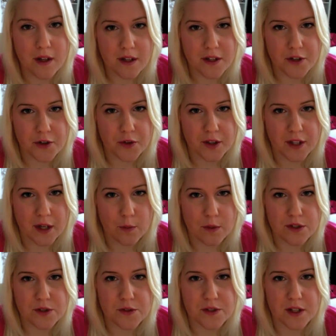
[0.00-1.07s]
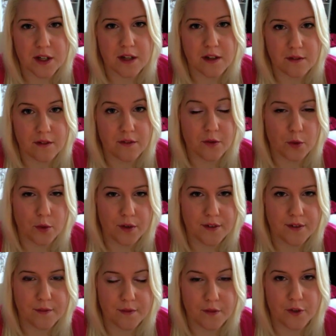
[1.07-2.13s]
deodorant that I was using, and of
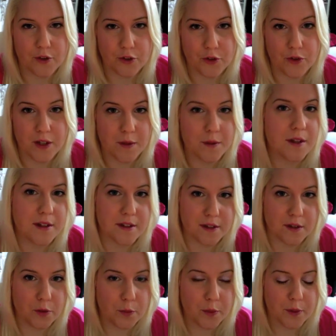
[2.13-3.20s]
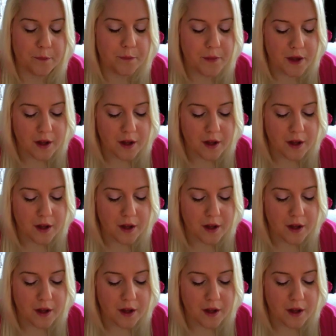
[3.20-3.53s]
course, the first ingredient is aluminum.